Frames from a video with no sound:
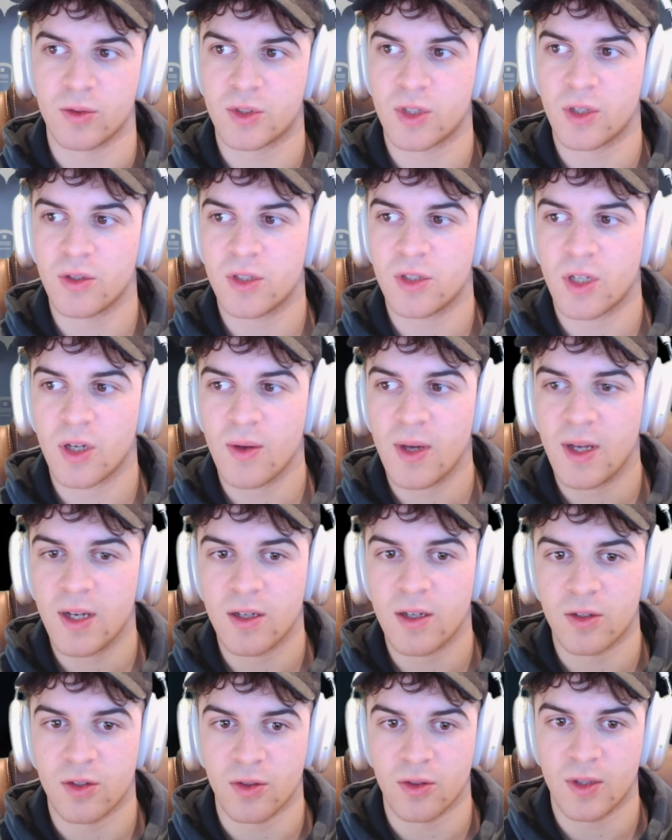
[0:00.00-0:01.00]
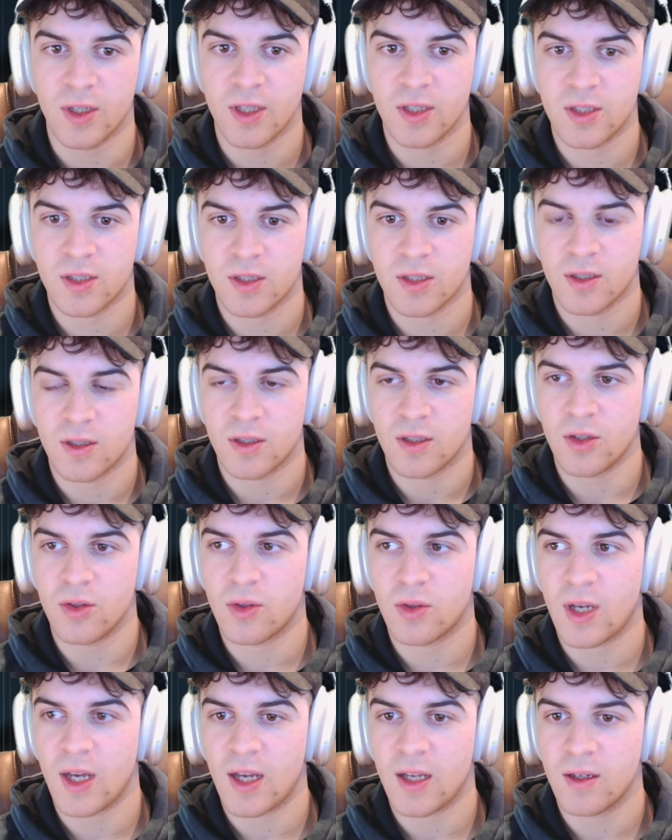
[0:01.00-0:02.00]
So to go ahead and do this, you
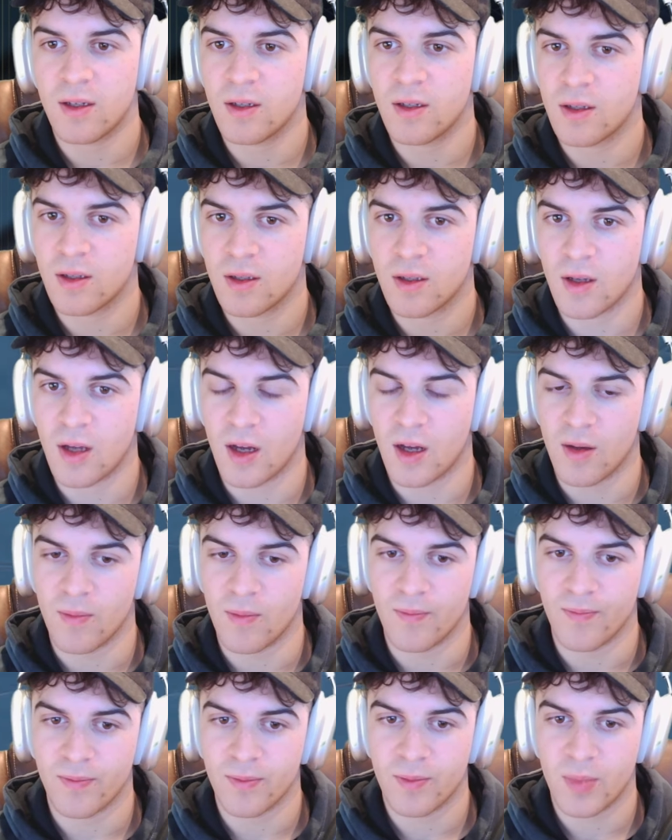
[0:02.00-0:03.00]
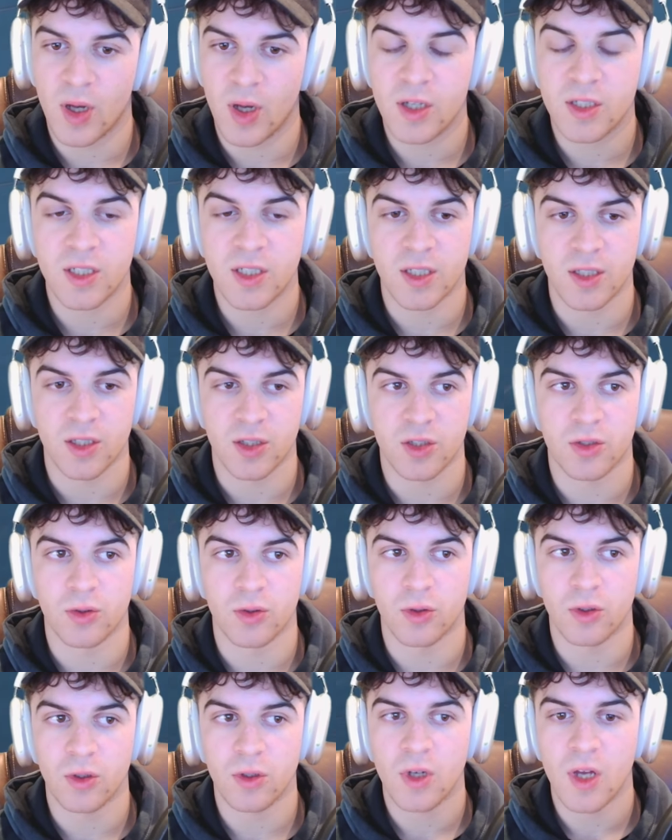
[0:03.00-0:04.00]
can purchase it in the
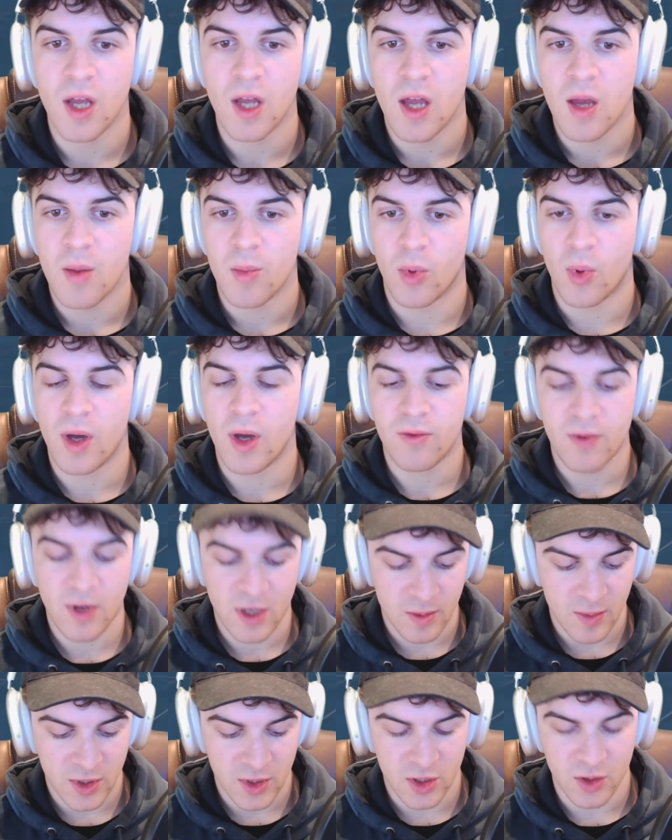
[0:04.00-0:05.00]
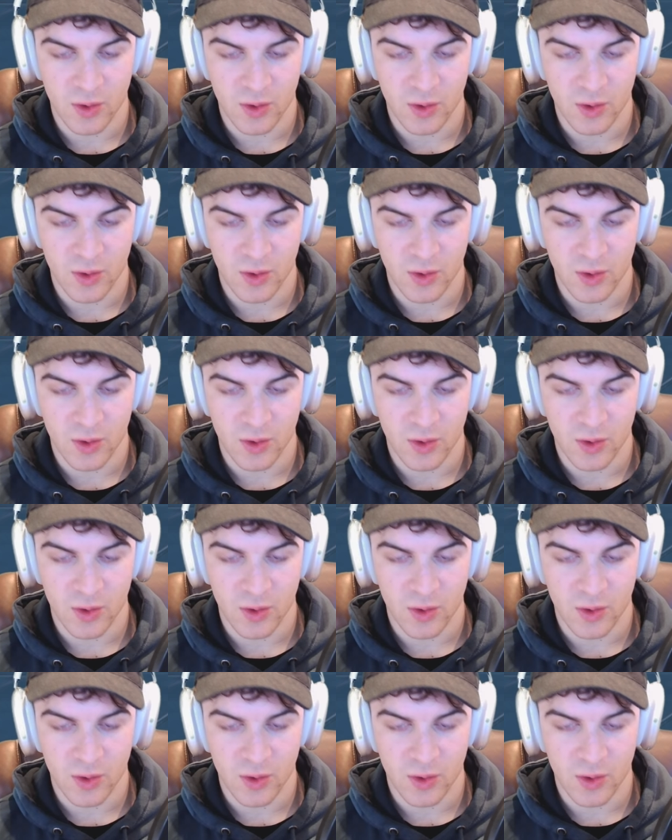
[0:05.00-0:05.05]
store, but what I'd recommend